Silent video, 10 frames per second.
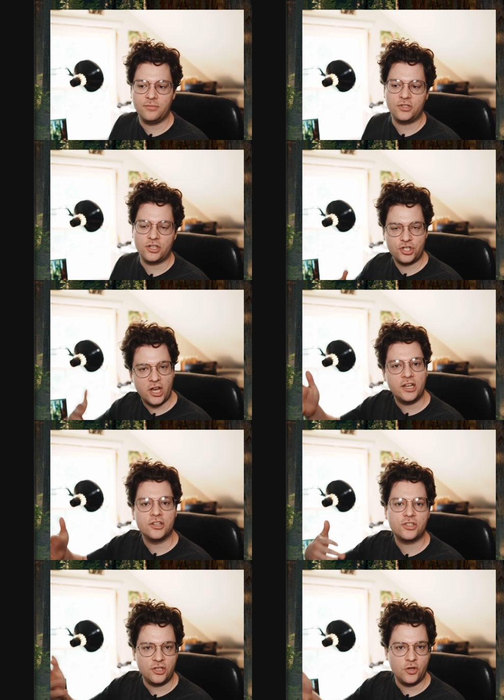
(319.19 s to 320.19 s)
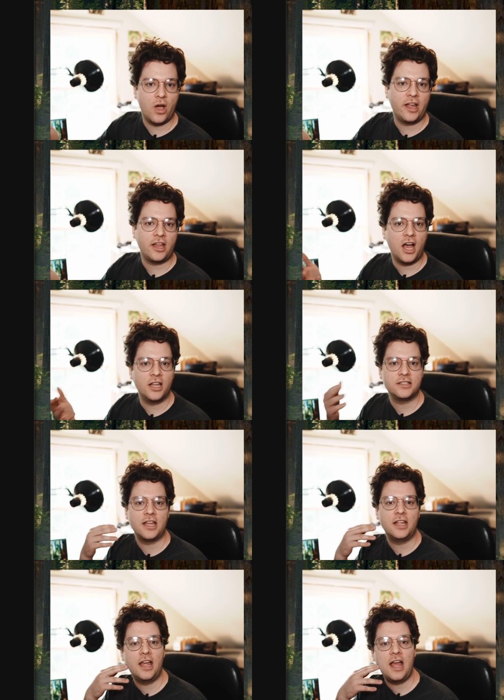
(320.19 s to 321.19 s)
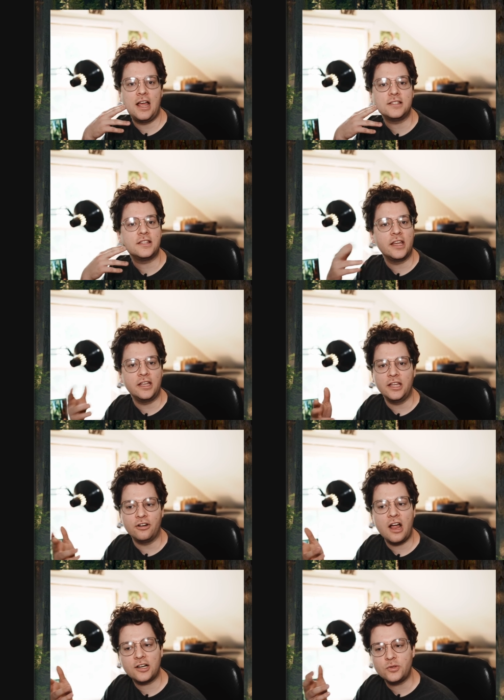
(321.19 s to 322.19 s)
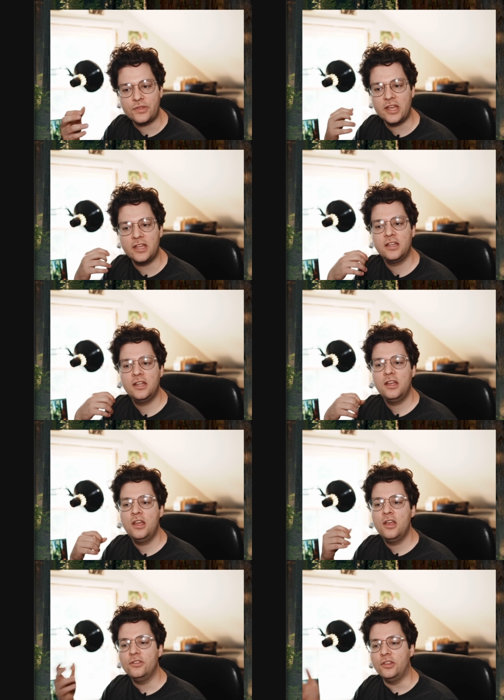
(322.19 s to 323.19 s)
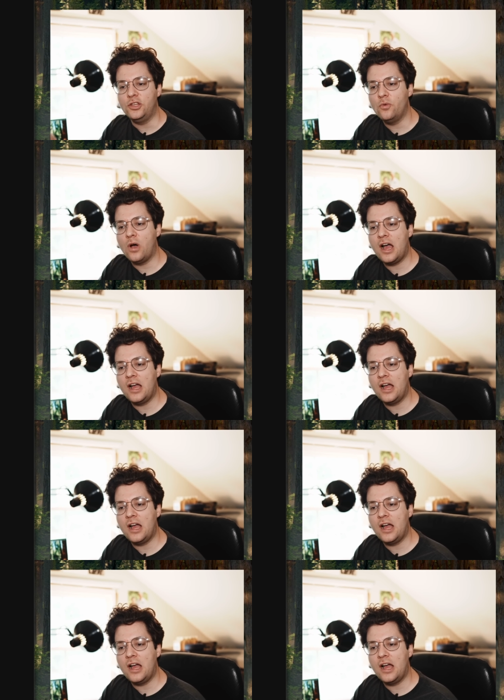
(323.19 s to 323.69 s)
to change the UI content as they interact with it. The UI